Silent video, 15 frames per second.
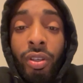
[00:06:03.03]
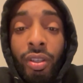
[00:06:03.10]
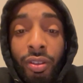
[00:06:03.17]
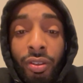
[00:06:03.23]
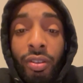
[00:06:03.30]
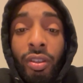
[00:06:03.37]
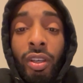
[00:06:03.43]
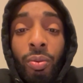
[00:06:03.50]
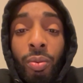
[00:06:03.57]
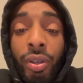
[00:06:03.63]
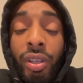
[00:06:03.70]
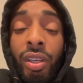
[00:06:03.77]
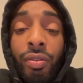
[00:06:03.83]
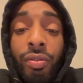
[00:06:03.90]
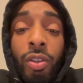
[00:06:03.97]
in seeing what
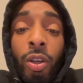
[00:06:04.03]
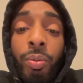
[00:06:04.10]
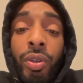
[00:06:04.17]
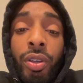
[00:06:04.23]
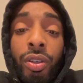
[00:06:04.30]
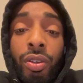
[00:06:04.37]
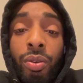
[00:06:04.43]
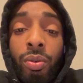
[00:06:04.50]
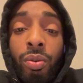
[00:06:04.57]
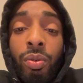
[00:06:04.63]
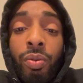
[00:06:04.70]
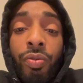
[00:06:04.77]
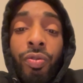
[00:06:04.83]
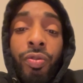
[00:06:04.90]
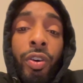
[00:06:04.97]
Keith Thurman can do
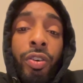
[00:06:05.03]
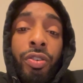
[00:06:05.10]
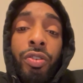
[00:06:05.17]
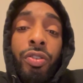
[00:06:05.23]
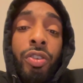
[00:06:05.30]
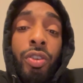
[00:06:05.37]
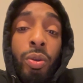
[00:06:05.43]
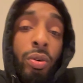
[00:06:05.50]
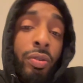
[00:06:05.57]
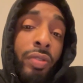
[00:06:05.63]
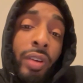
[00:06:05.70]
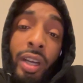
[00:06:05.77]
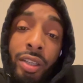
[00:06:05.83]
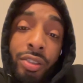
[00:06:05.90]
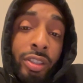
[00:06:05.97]
versus the
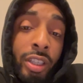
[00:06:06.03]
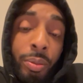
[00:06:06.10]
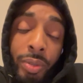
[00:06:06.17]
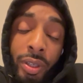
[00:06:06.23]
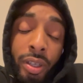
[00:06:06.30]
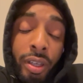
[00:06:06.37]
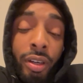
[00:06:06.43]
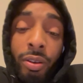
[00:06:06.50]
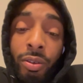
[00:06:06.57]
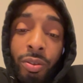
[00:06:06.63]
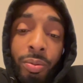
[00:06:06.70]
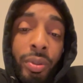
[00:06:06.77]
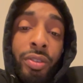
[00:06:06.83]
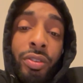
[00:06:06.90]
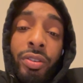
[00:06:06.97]
unified champion Errol Spence.